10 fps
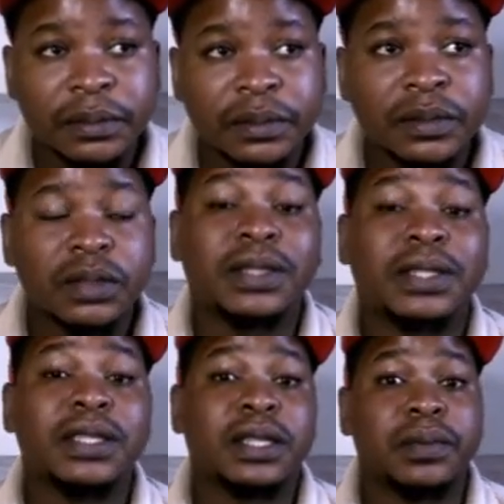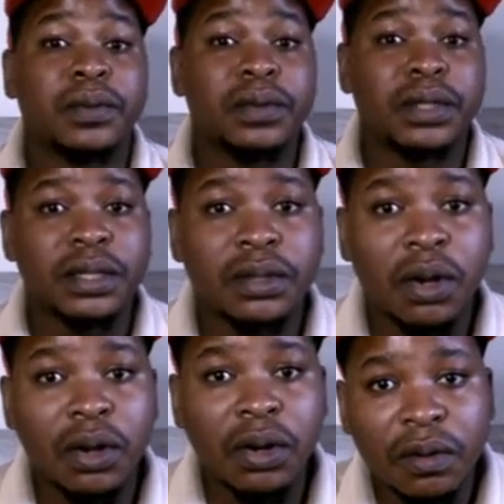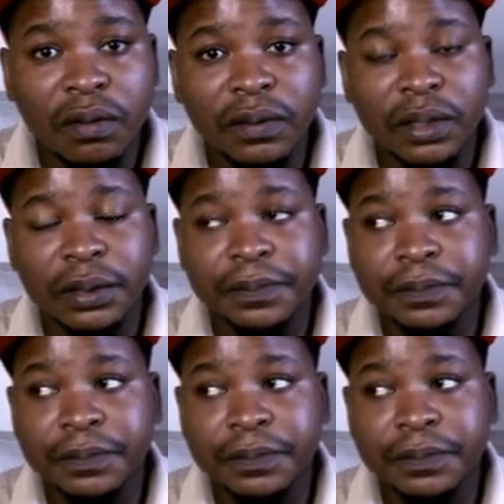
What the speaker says: or distribute it all over